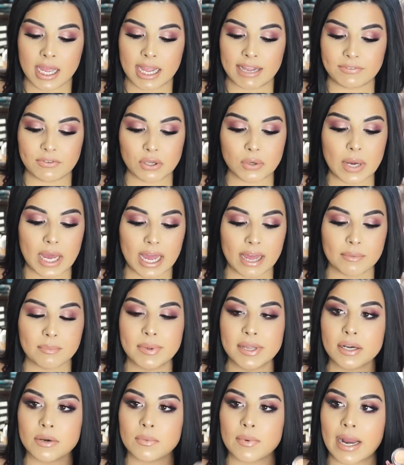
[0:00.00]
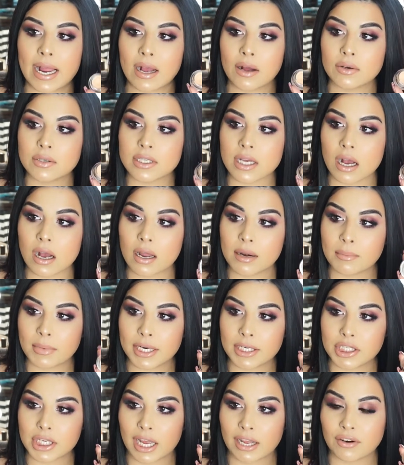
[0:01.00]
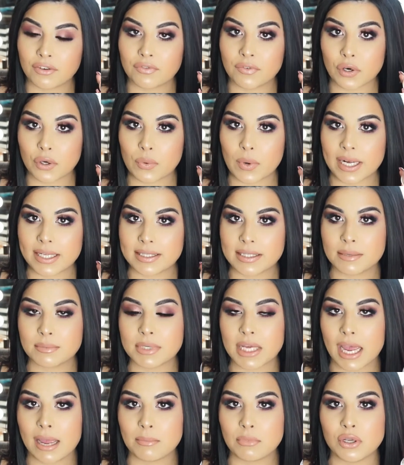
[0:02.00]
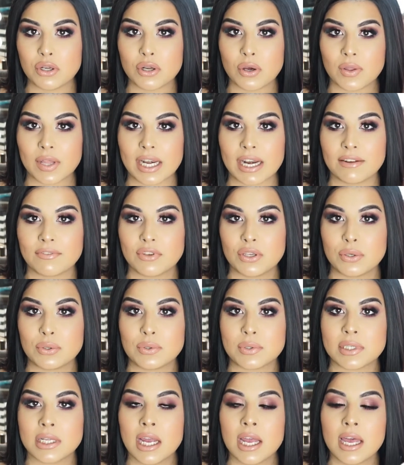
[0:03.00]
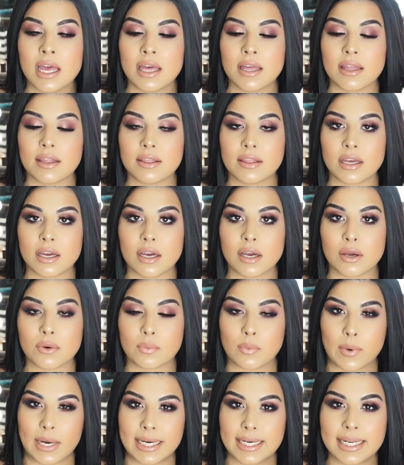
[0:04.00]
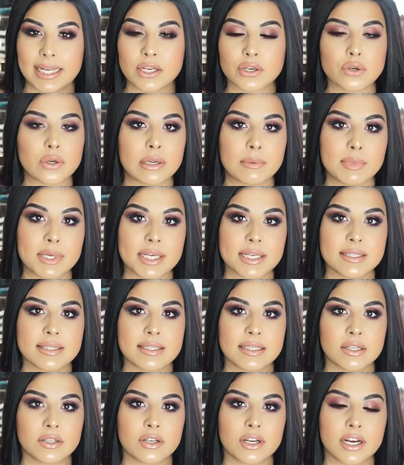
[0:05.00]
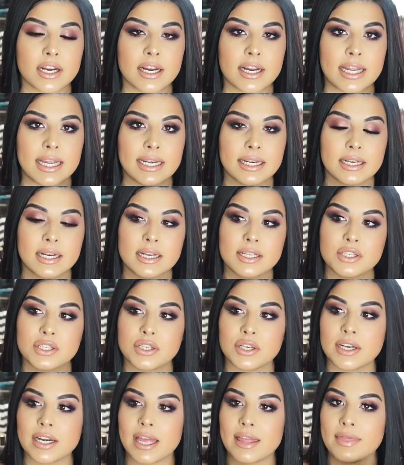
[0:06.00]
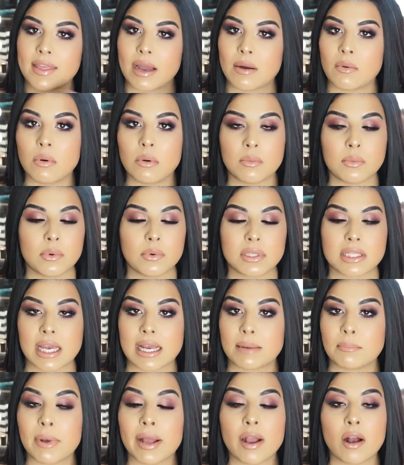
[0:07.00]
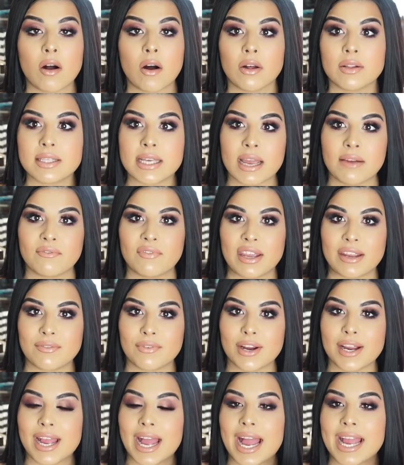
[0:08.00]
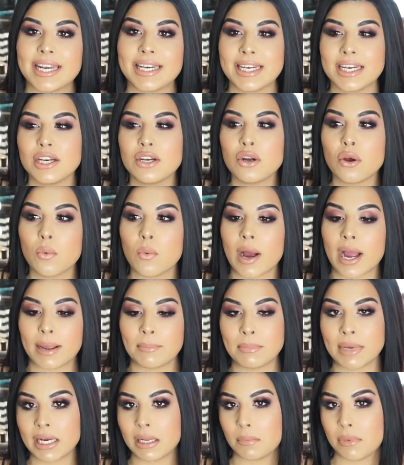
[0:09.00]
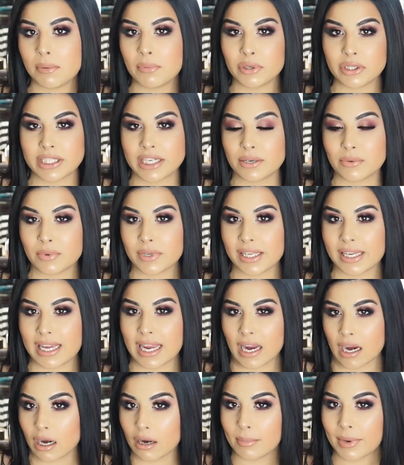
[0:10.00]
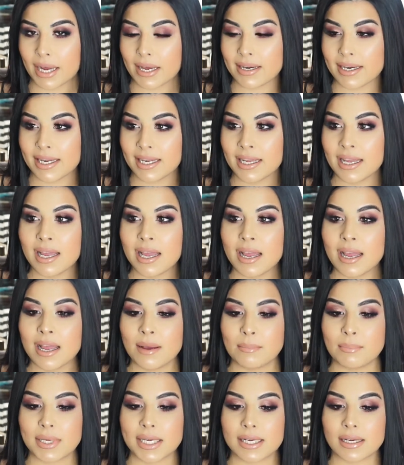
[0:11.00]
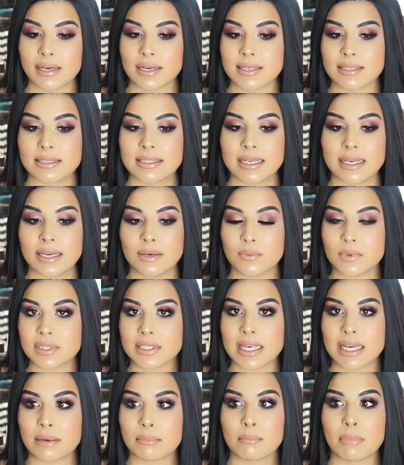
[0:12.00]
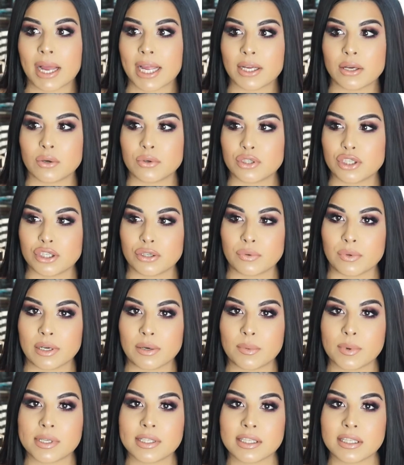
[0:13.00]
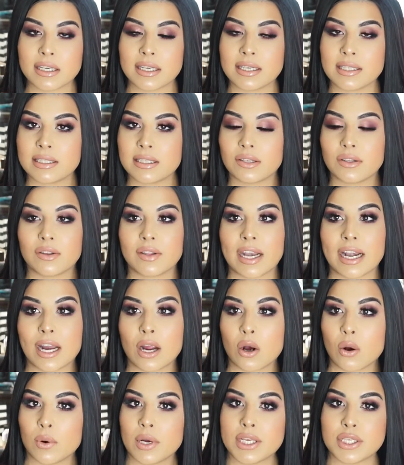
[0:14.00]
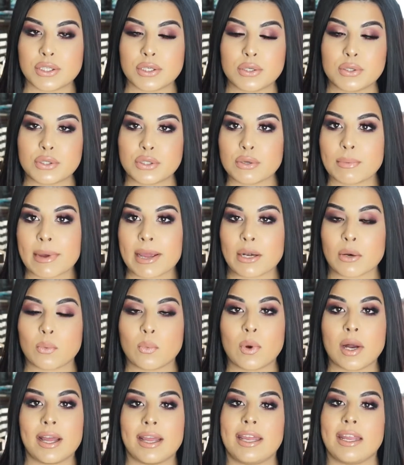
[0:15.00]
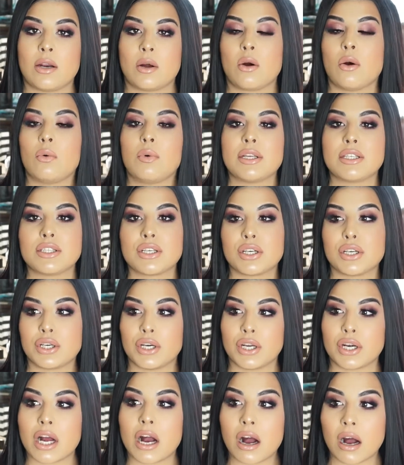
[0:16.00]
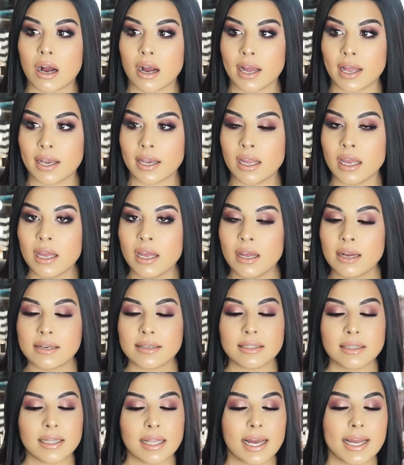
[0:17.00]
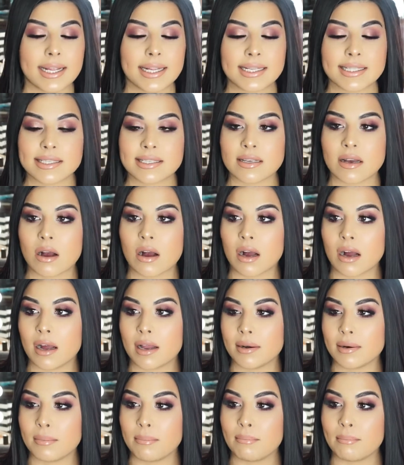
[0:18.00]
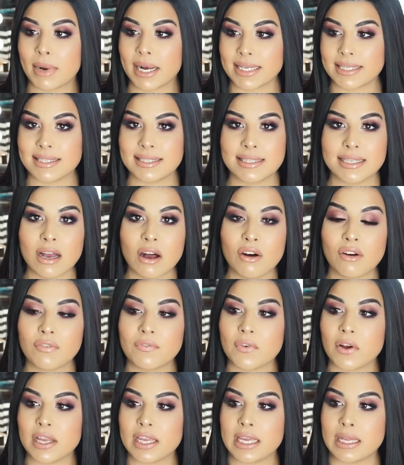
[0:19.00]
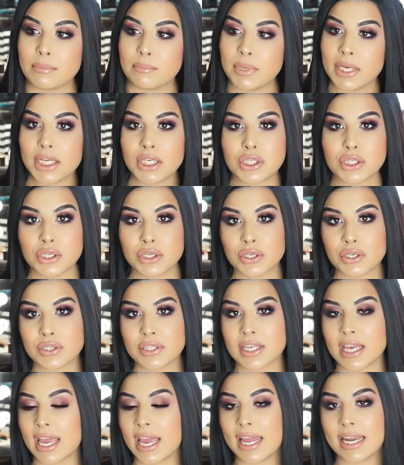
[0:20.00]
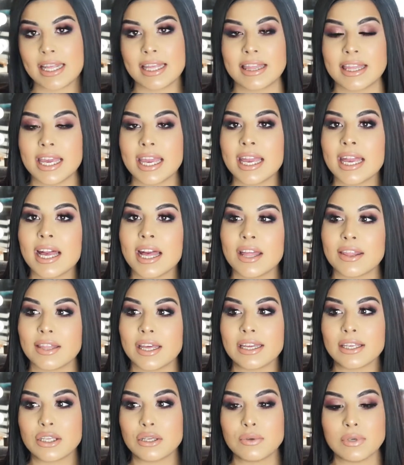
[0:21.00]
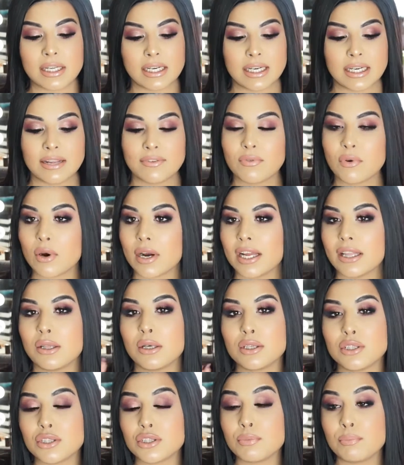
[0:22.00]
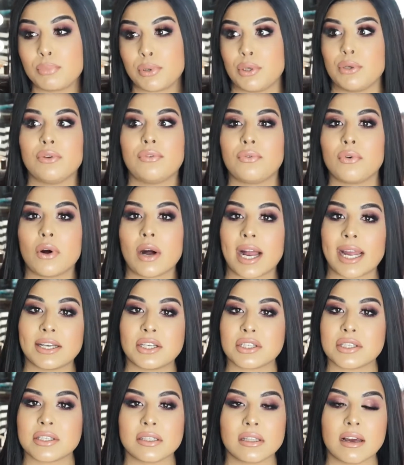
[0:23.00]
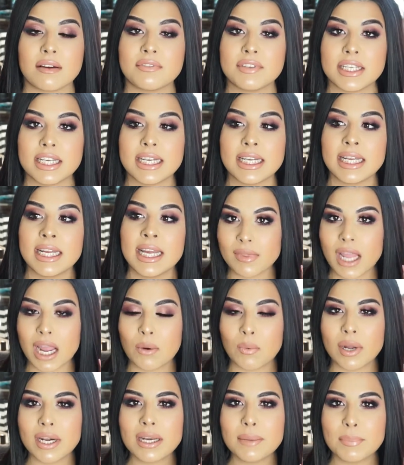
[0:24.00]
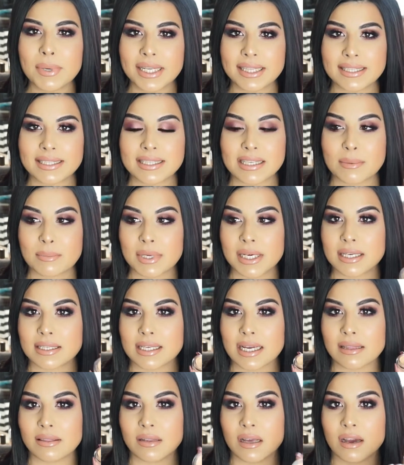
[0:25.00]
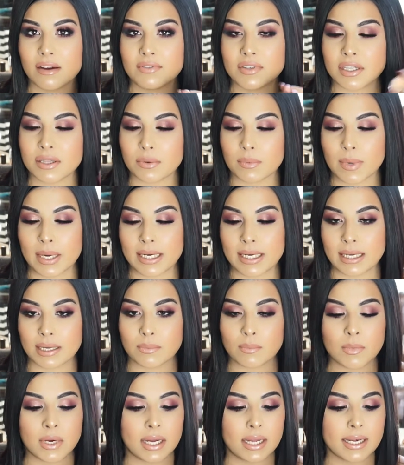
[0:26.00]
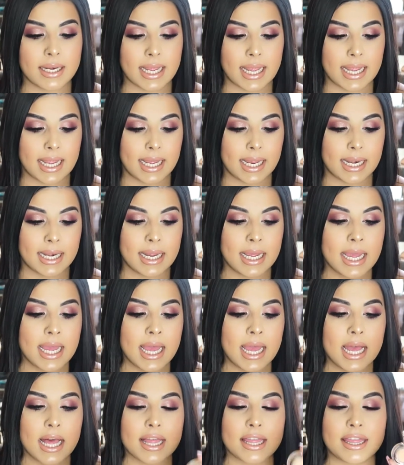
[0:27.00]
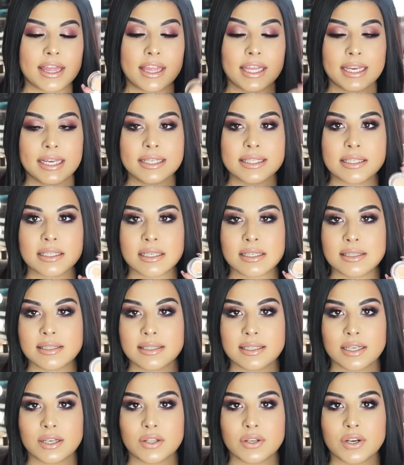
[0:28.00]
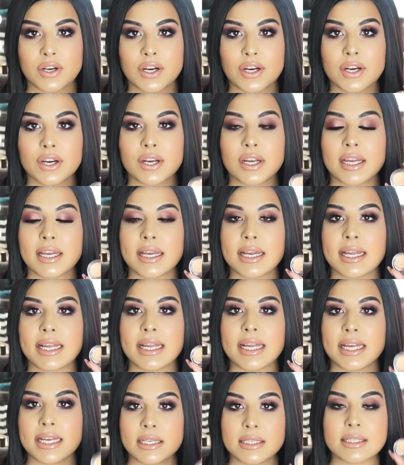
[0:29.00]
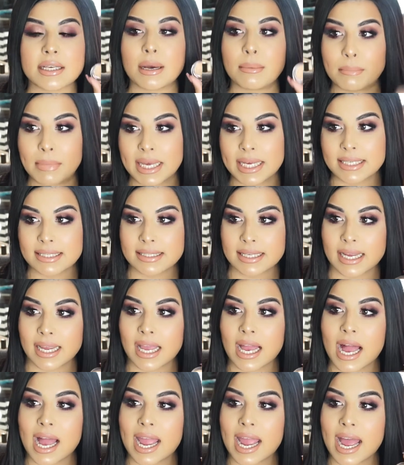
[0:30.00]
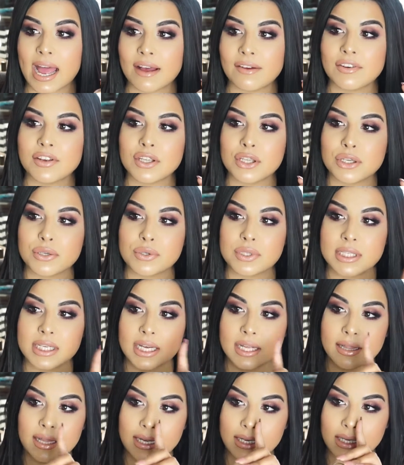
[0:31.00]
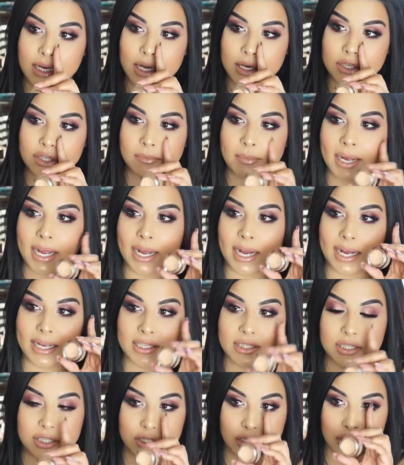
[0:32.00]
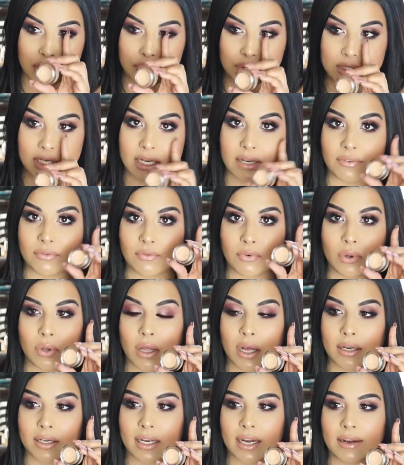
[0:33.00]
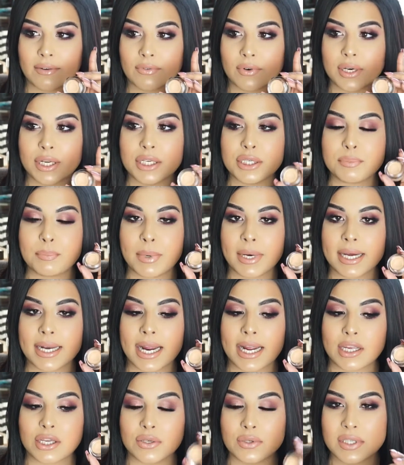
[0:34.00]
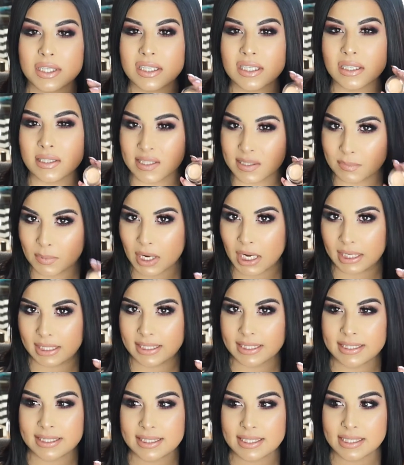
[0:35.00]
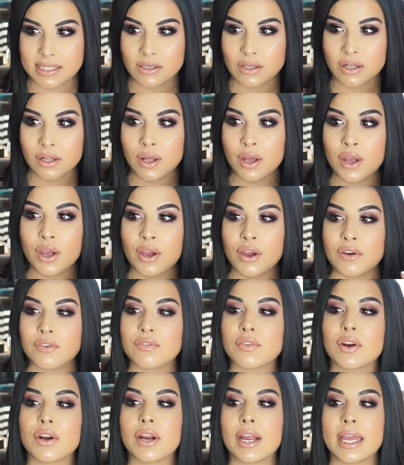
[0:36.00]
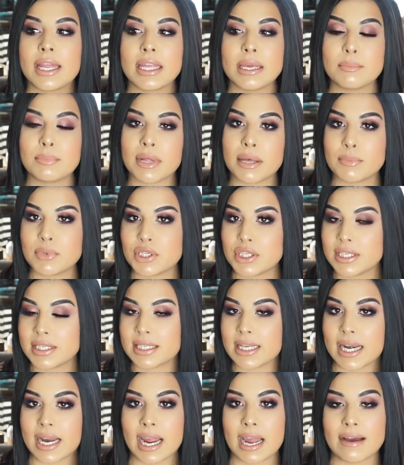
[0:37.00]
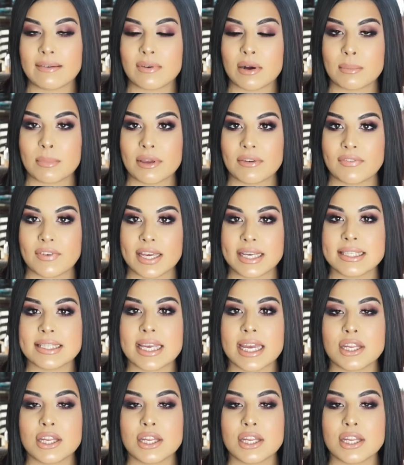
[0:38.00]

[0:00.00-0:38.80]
If you have been around on my channel for quite some time, you know that I've used the Radiant Creamy Concealer in Custard, and that one was like my all-time favorite. I didn't know why many people didn't really care about it because it was like my go-to. It was the concealer that I always used no matter what. It always looked good on clients, on myself, in pictures, anything that you needed it for. It looked beautiful. I just loved it. I wanted to pick this up because I loved the Radiant one, and this concealer is amazing. I haven't used it like under my eyes to use like a full-on coverage, but I use it to spot conceal for any blemishes that I have on my face.